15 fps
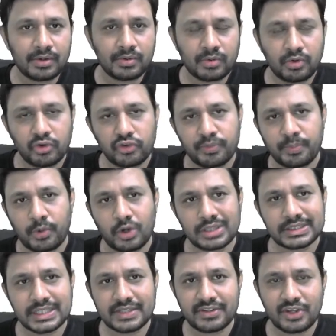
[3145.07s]
whose poles
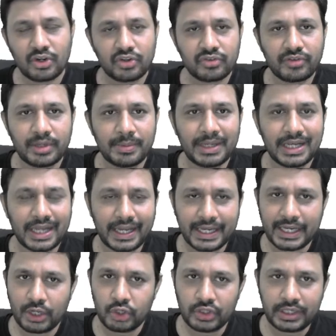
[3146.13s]
and zeros will be
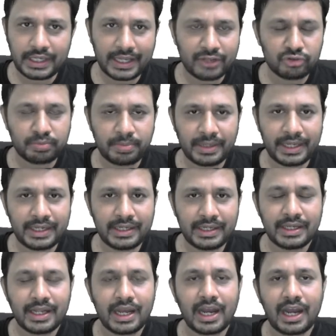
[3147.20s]
lying on the S plane.
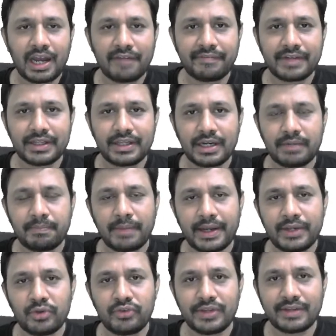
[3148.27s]
After that, by
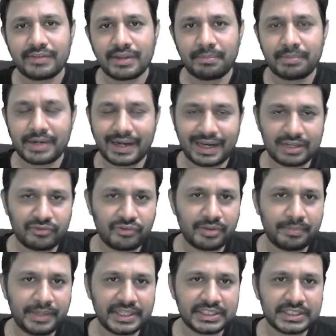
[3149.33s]
using some
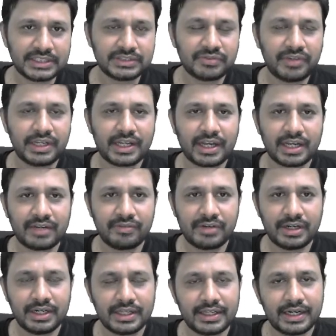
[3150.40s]
transformations, we'll
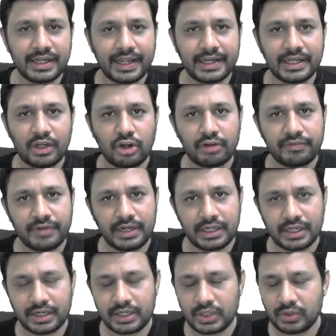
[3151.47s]
convert that analog
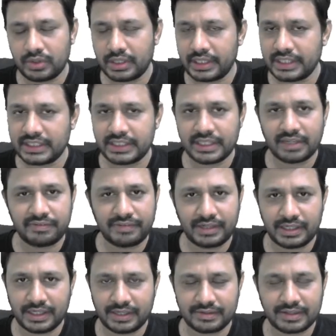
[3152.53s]
filter to digital
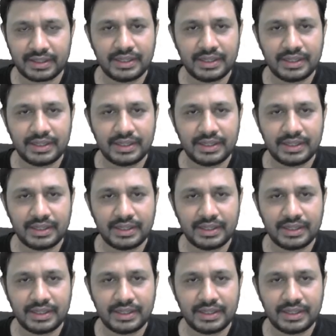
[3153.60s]
filters